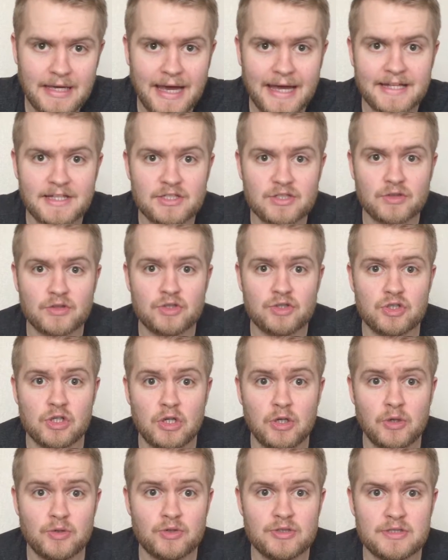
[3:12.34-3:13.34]
And the
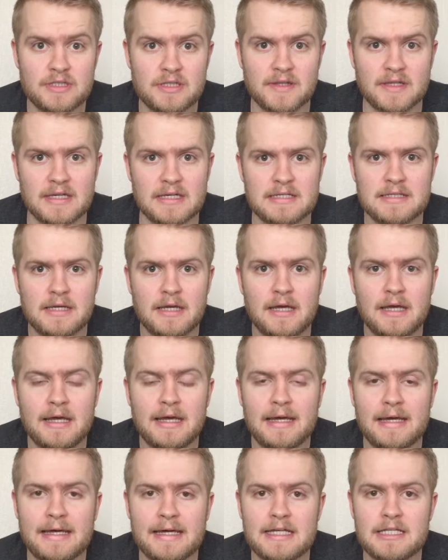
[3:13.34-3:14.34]
solution to this
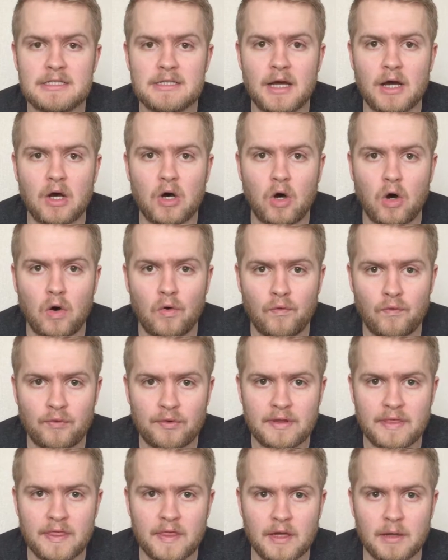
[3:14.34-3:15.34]
is
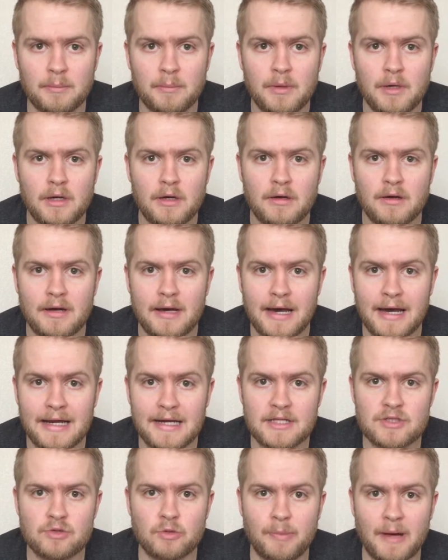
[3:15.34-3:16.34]
offering them a
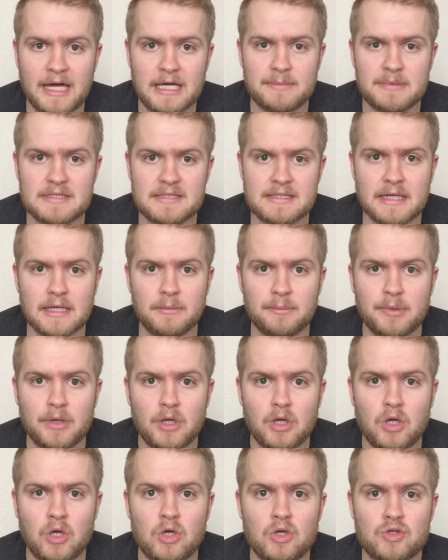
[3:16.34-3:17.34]
little baby step.
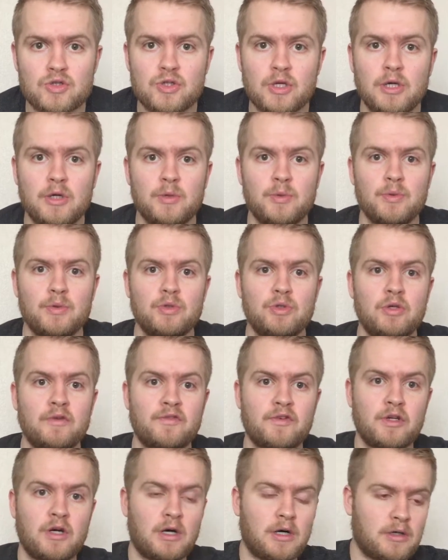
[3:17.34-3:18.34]
So
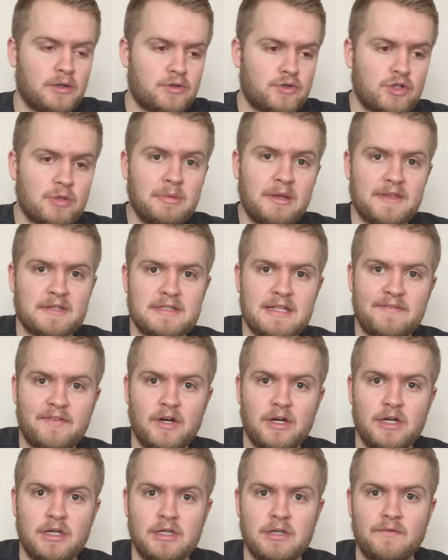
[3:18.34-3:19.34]
you've got somebody that's never
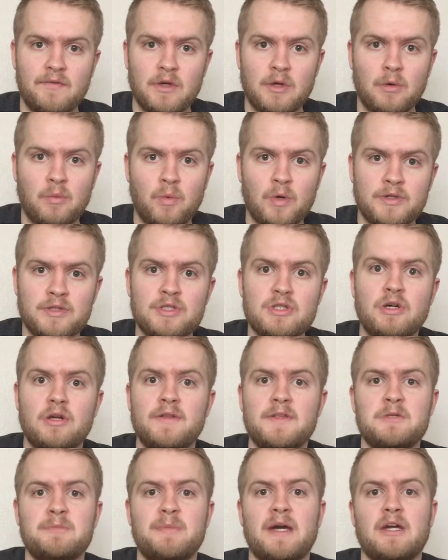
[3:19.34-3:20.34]
heard of you on one side
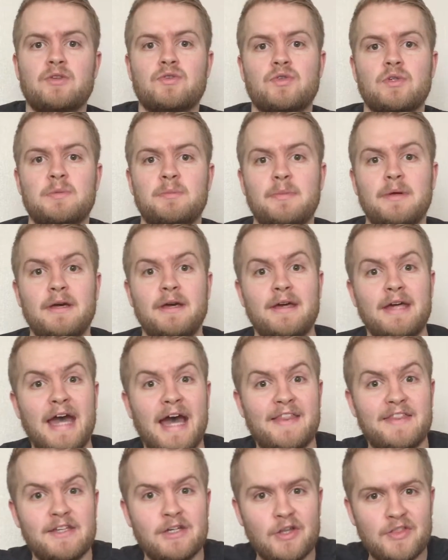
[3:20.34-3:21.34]
of the spectrum,
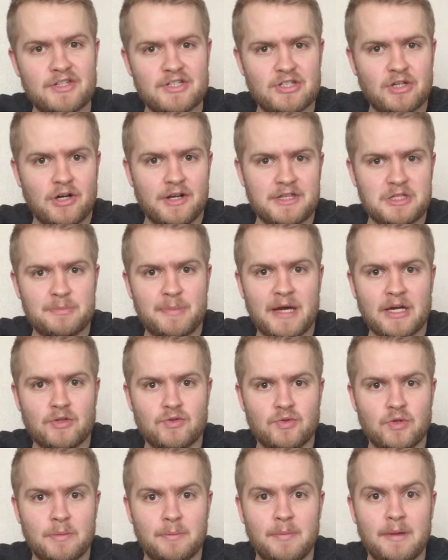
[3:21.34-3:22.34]
and the other side of the
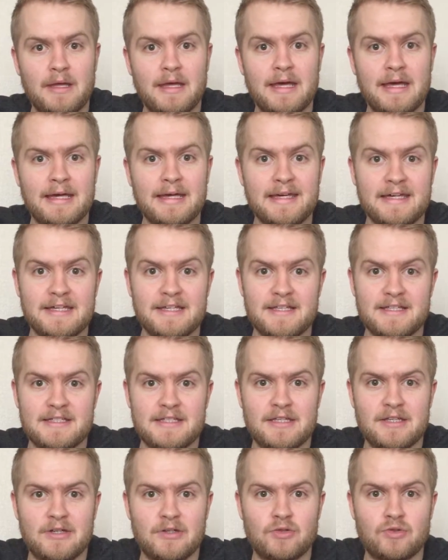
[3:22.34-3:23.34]
spectrum
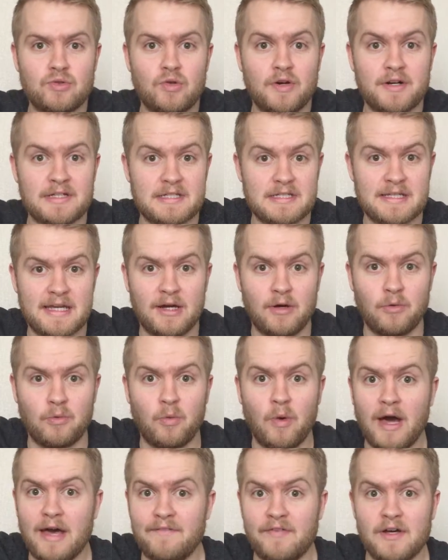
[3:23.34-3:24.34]
is trying to sell
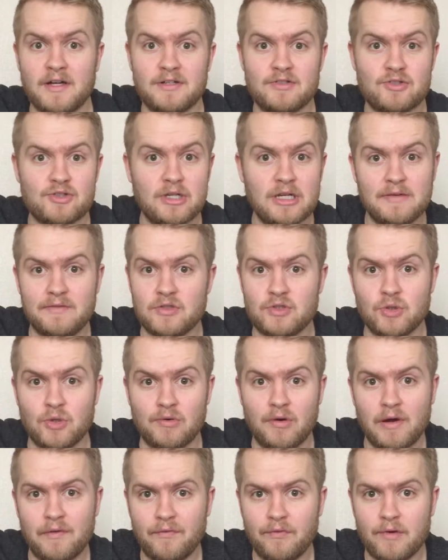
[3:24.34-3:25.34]
whatever service
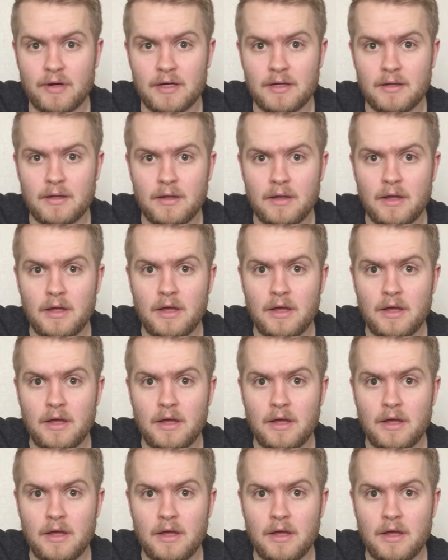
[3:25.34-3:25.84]
you're offering,